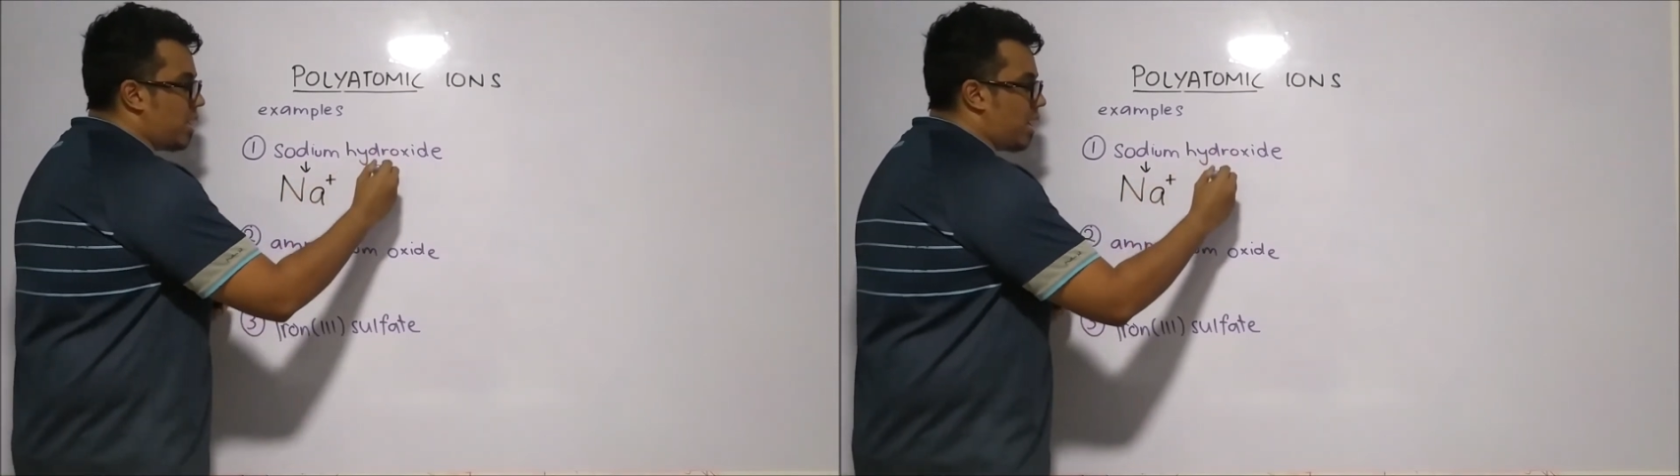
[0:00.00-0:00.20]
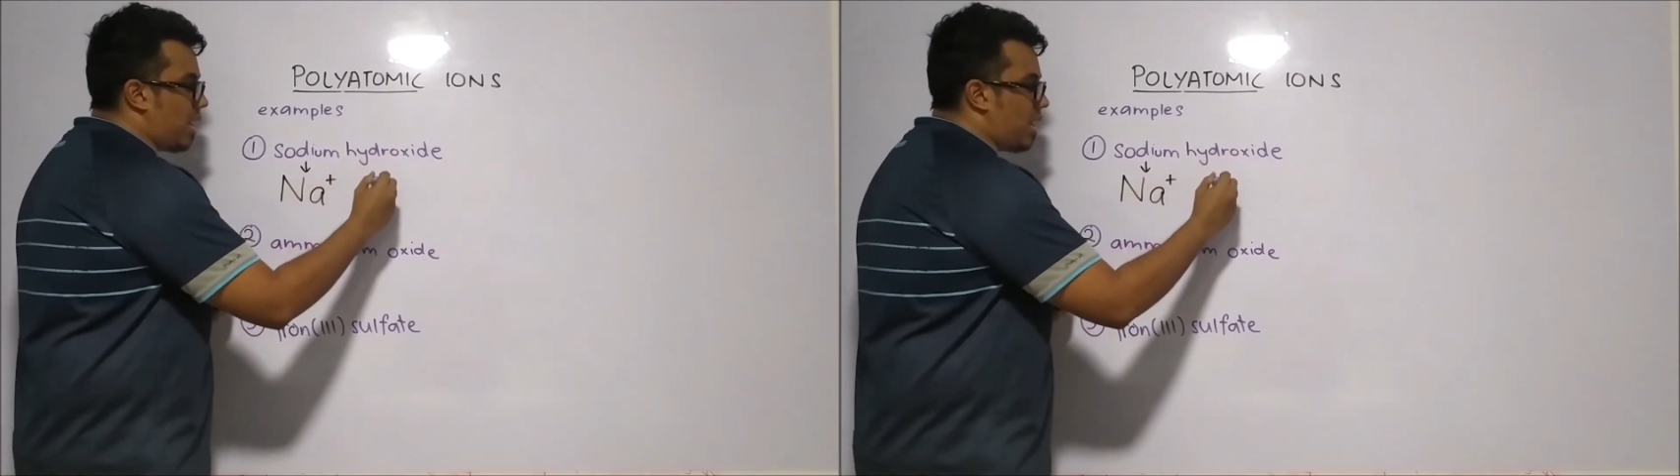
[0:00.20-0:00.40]

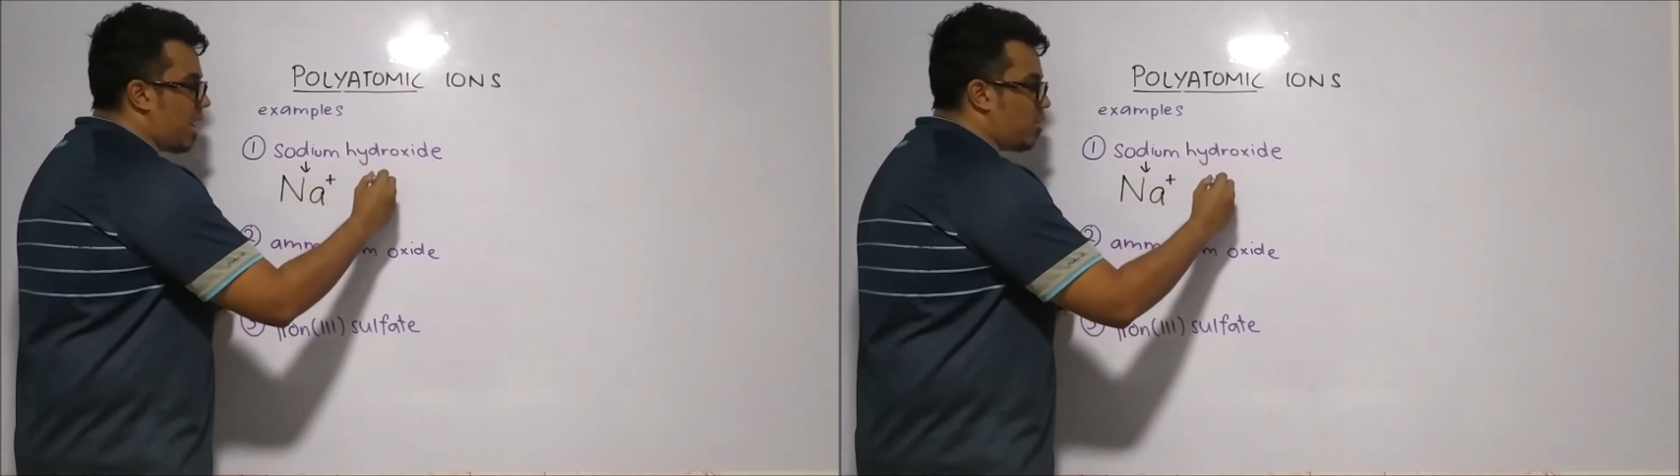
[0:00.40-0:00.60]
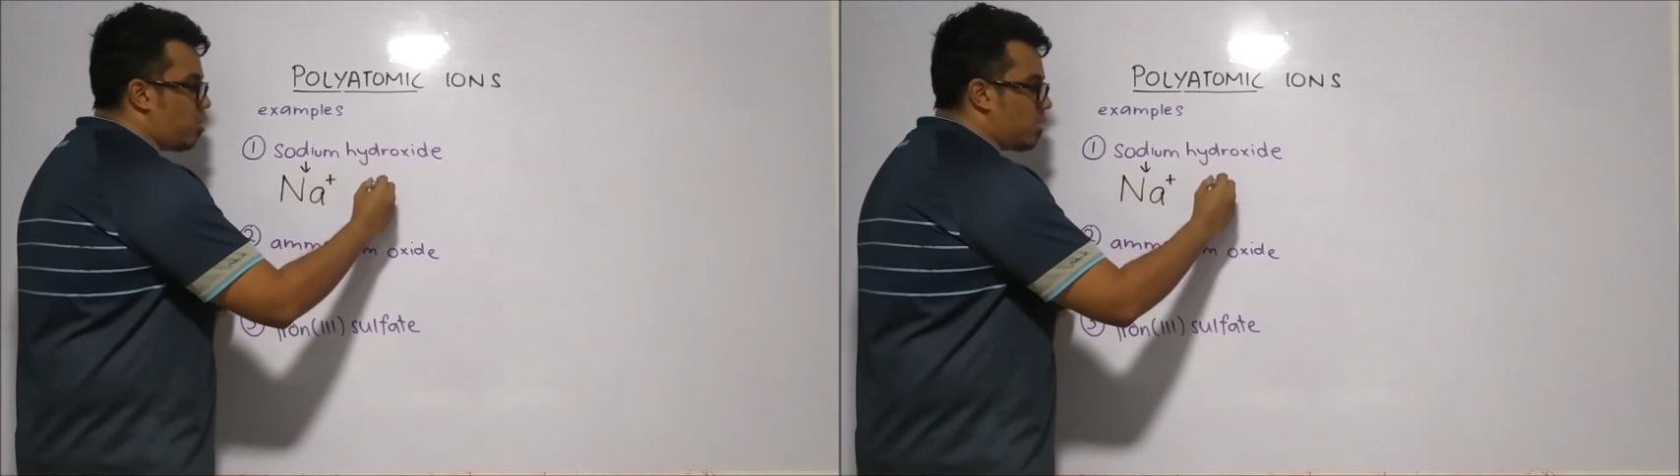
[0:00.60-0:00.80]
and
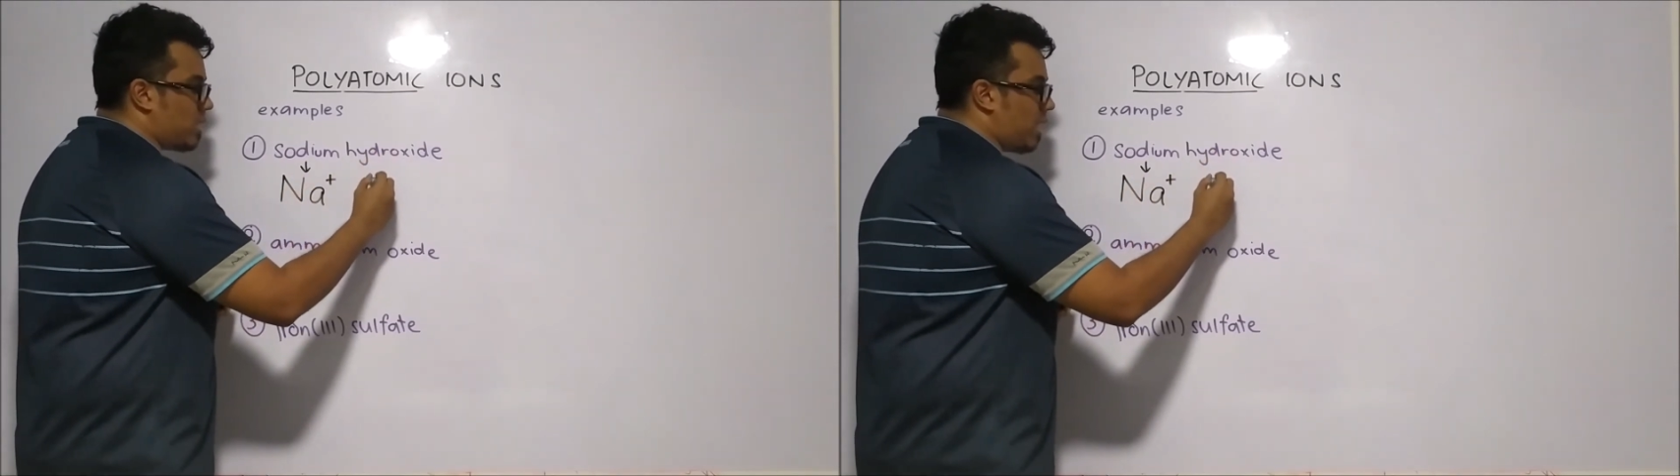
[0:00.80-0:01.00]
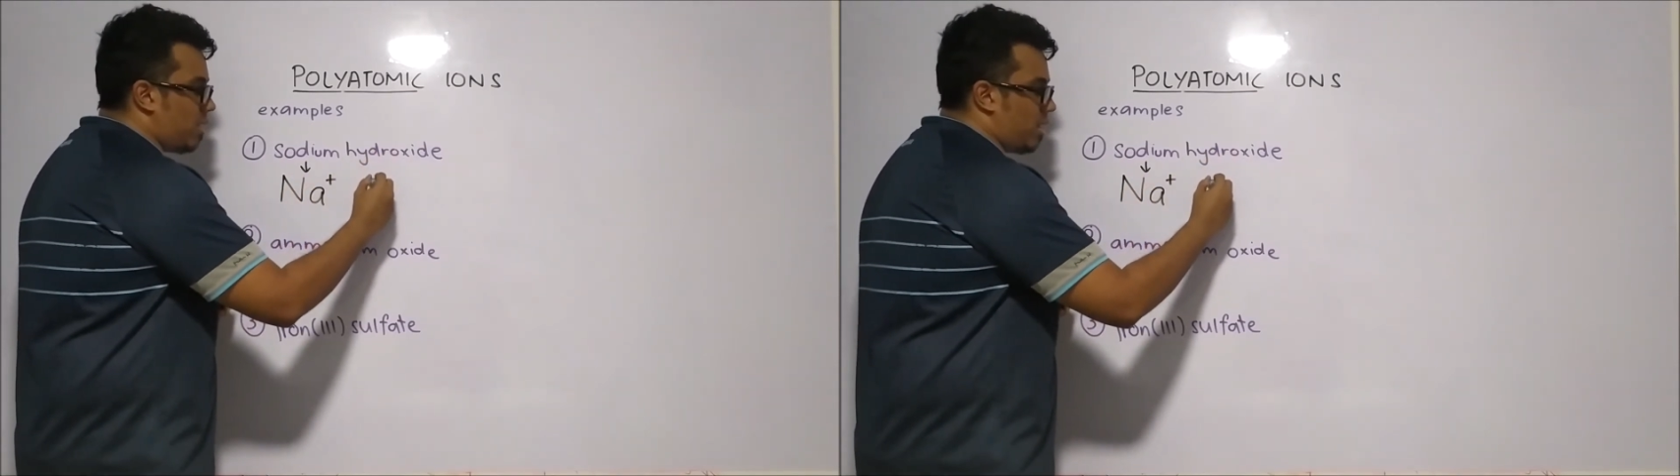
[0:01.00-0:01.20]

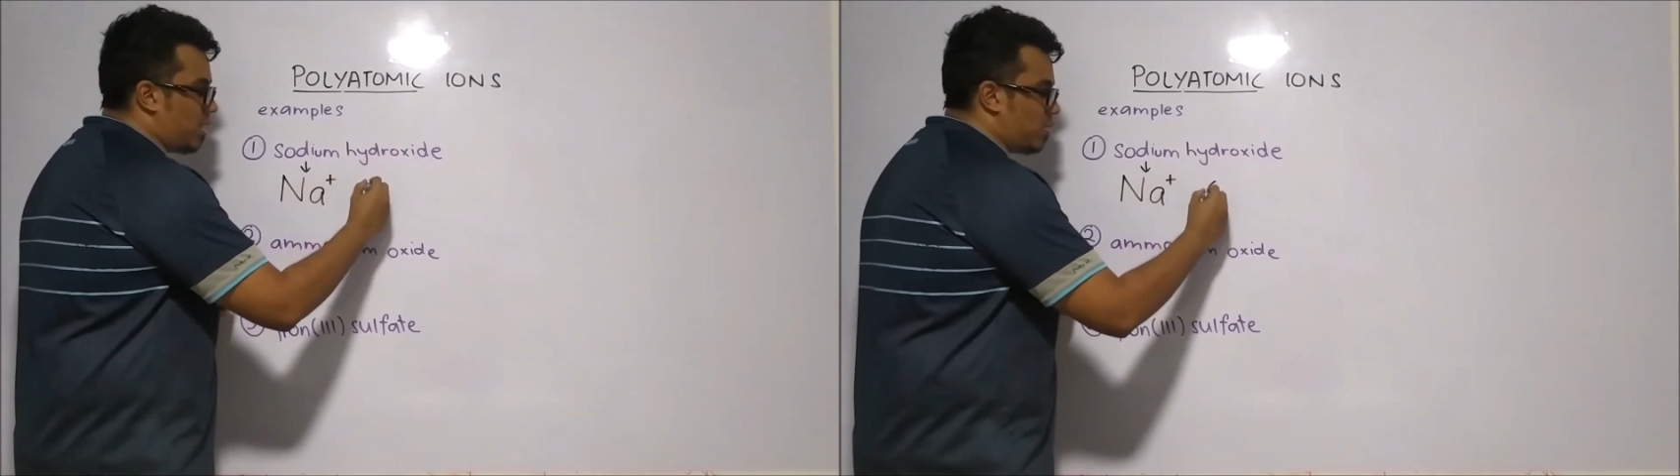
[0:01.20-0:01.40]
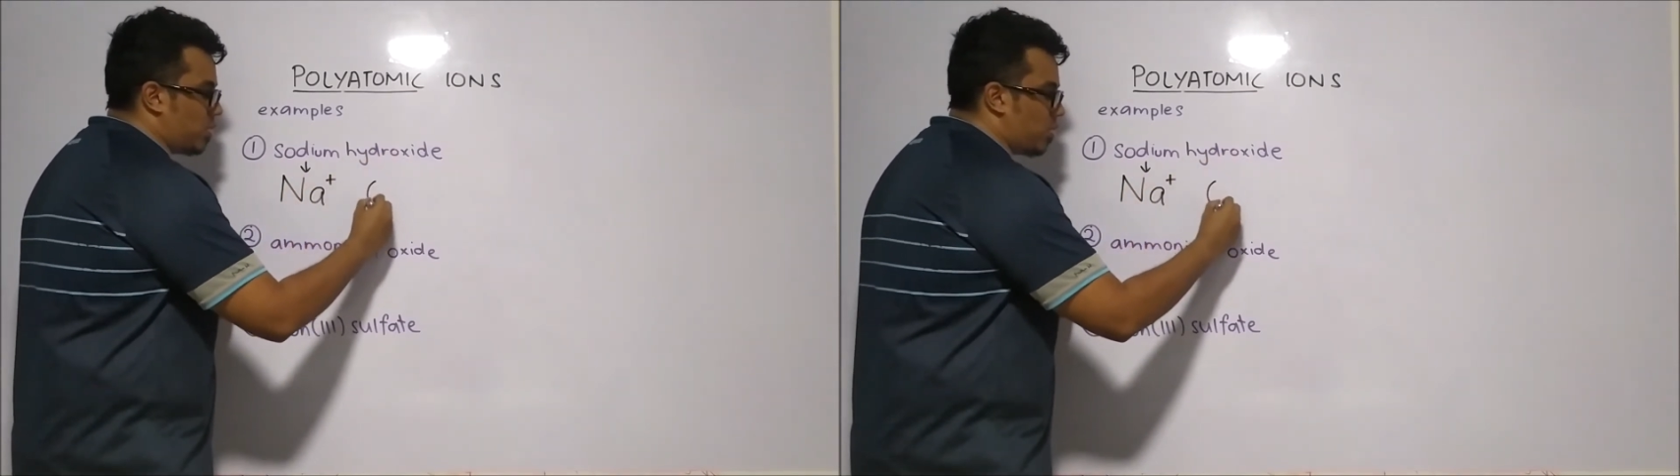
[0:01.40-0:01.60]
hydroxide,
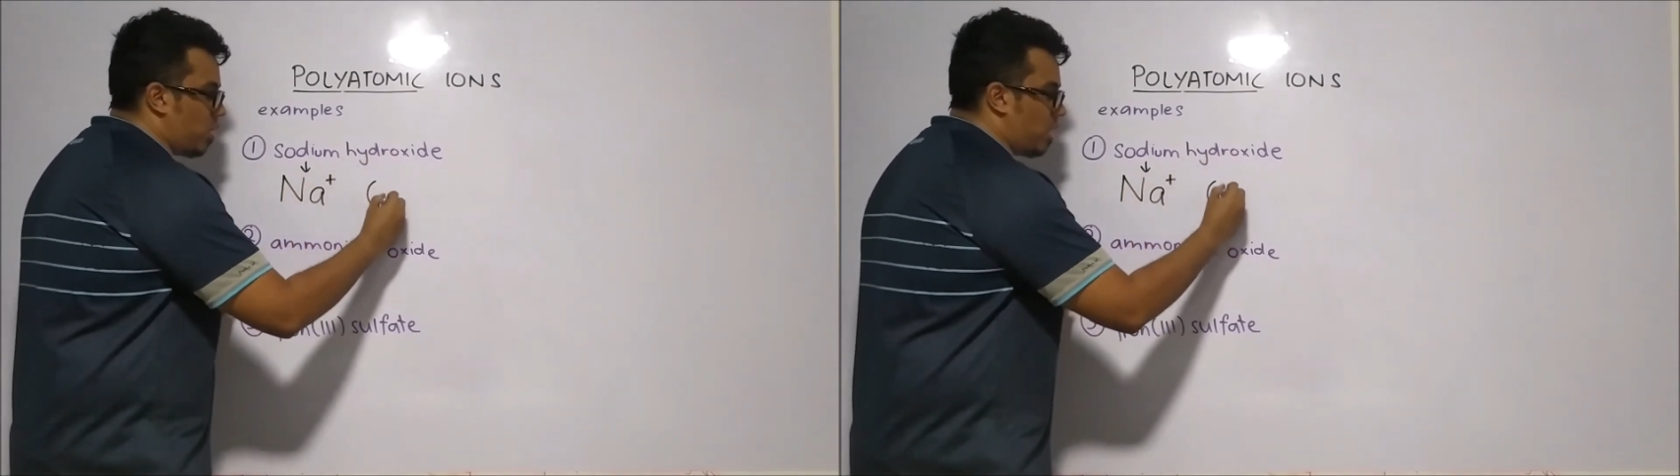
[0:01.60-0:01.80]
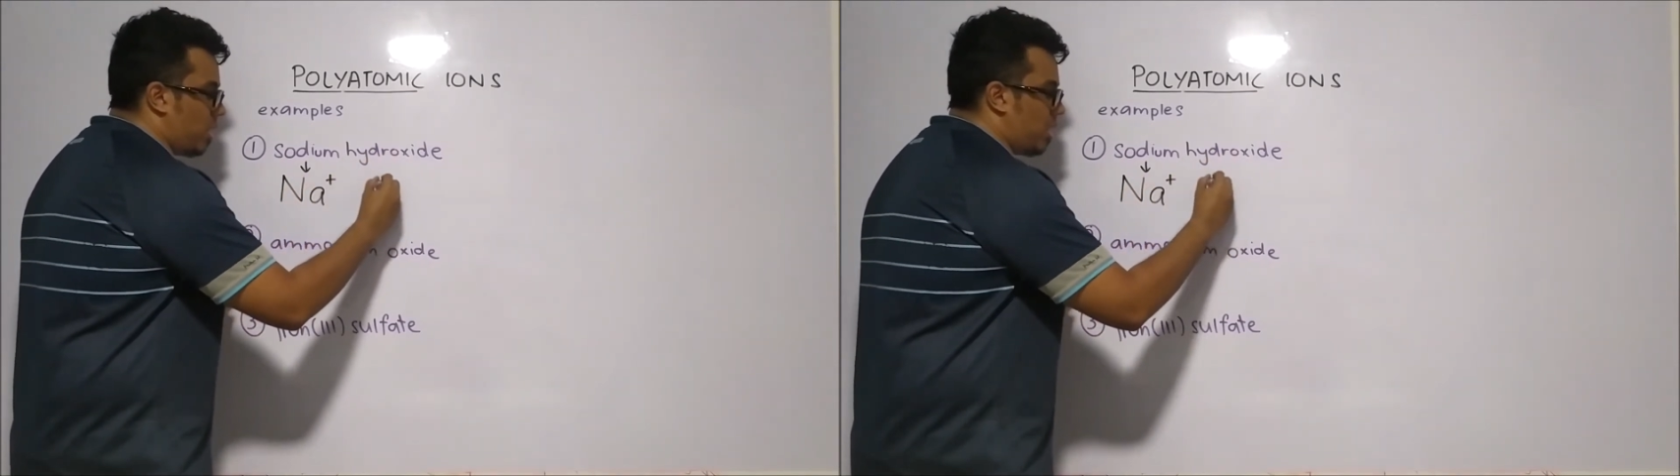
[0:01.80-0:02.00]
as we saw
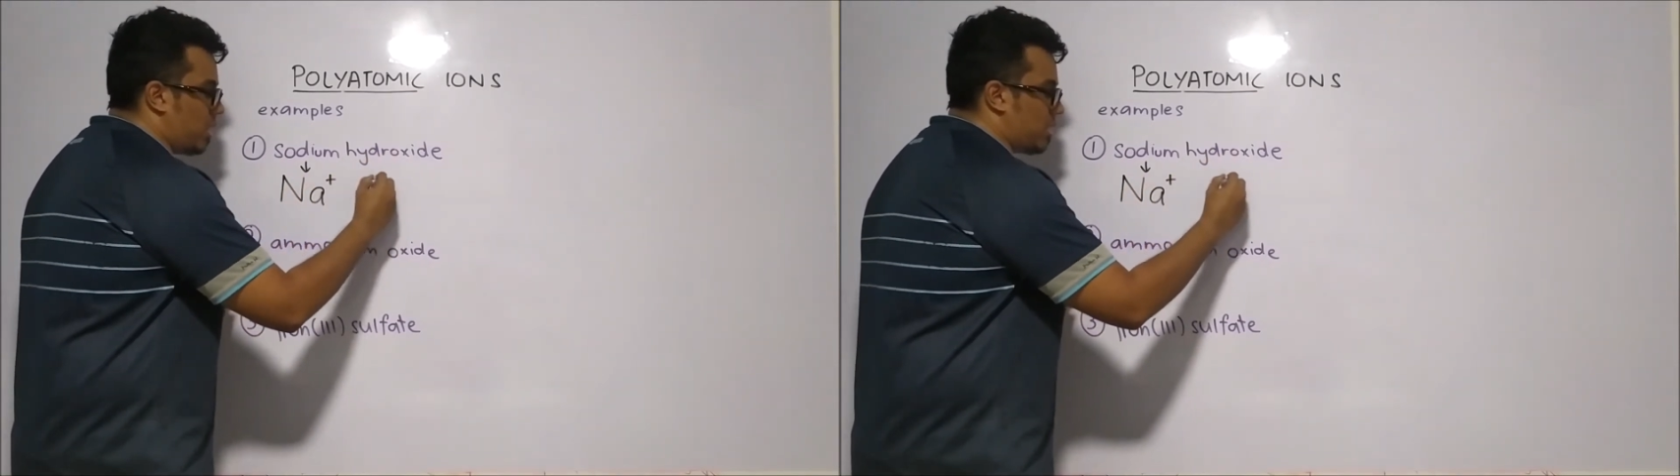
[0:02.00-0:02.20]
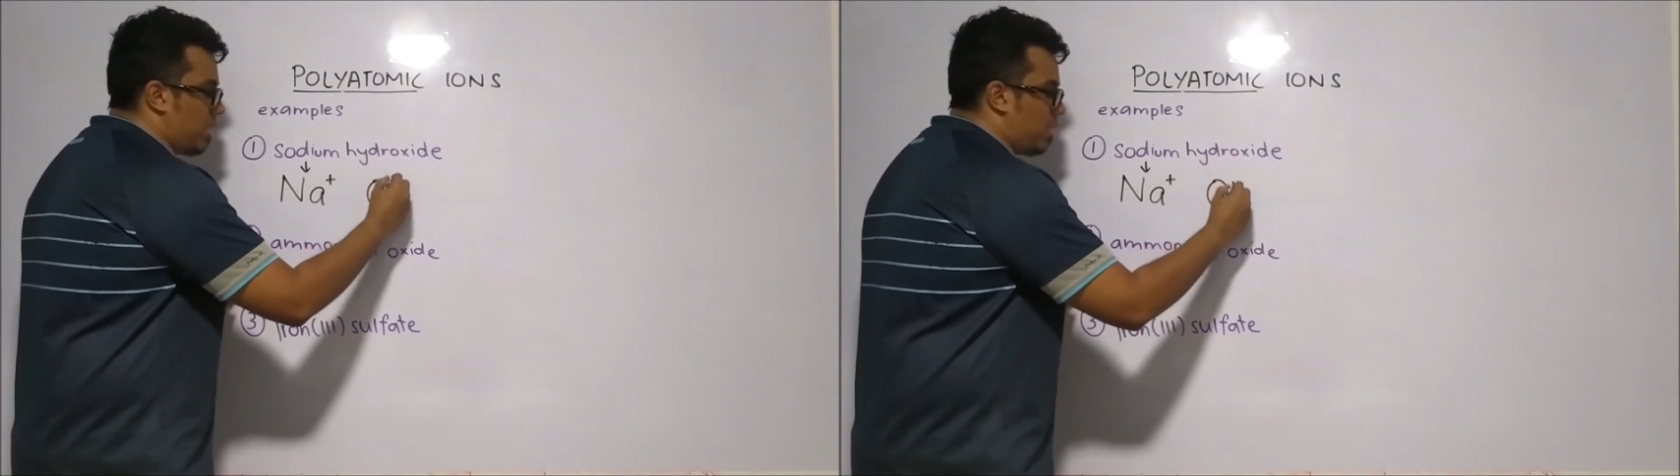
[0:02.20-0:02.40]
earlier,
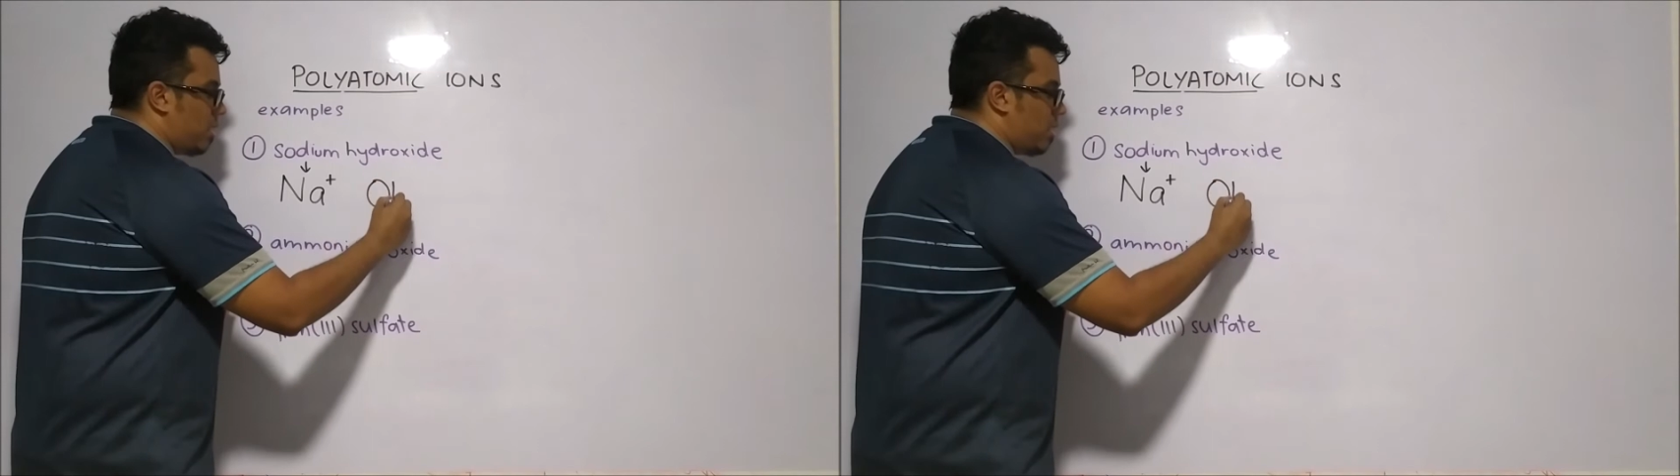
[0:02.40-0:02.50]
is an